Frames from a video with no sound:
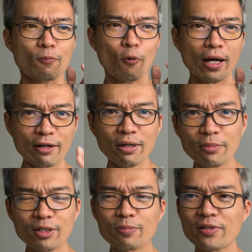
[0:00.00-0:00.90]
whatever
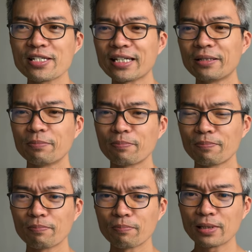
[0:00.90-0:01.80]
I'm going to present,
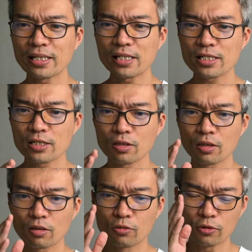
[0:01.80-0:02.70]
please
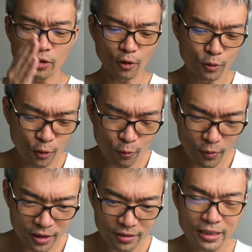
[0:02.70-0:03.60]
do your own
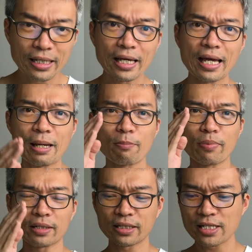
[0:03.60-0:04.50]
homework and
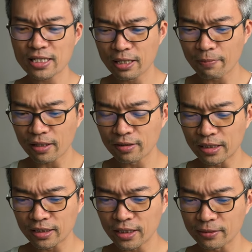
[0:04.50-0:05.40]
practice independent
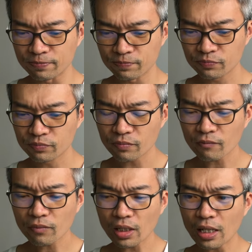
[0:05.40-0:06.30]
thinking.
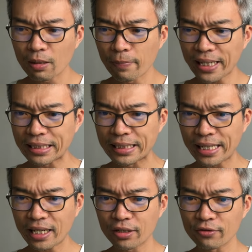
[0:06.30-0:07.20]
By
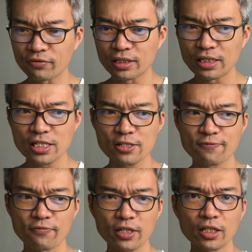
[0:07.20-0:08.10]
the end of this
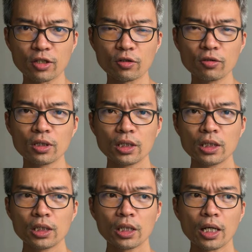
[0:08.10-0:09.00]
video,
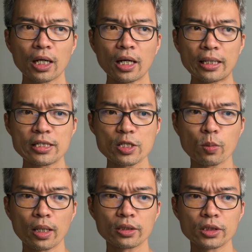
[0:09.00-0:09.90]
I
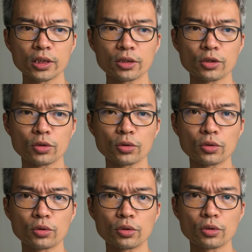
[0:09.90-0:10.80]
just wanted
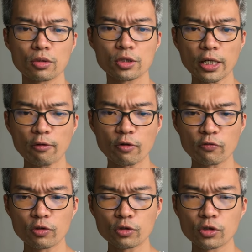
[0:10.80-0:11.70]
to share
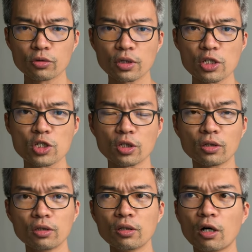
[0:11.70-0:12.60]
with you through this
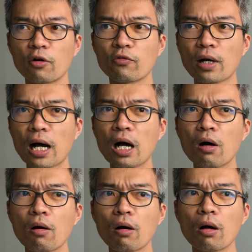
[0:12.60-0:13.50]
journal of
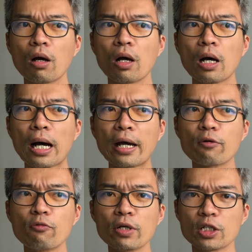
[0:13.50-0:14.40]
how I
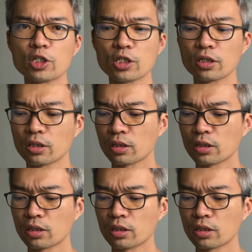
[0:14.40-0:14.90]
reached